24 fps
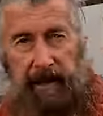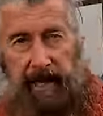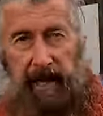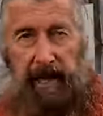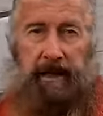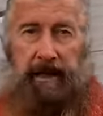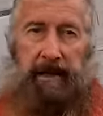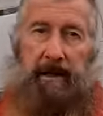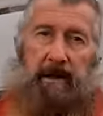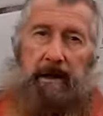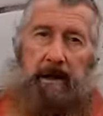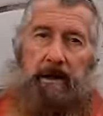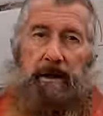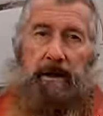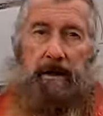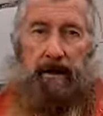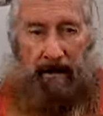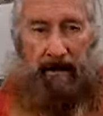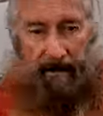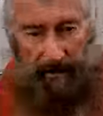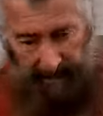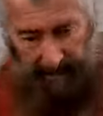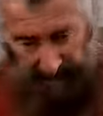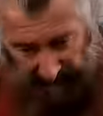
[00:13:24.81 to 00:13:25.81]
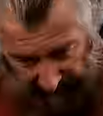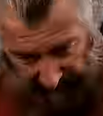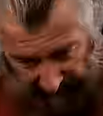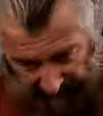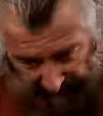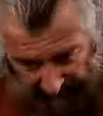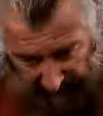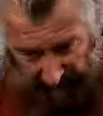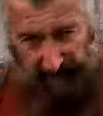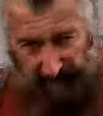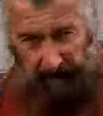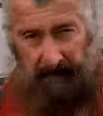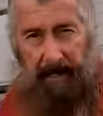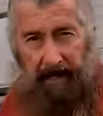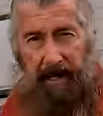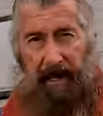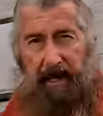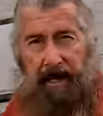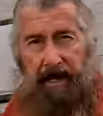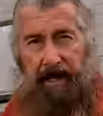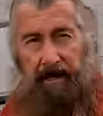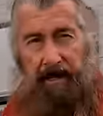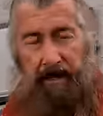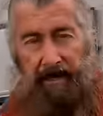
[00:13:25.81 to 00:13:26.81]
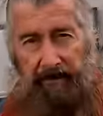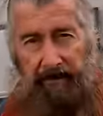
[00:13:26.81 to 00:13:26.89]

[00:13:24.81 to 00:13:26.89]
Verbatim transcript: that and it can go like that.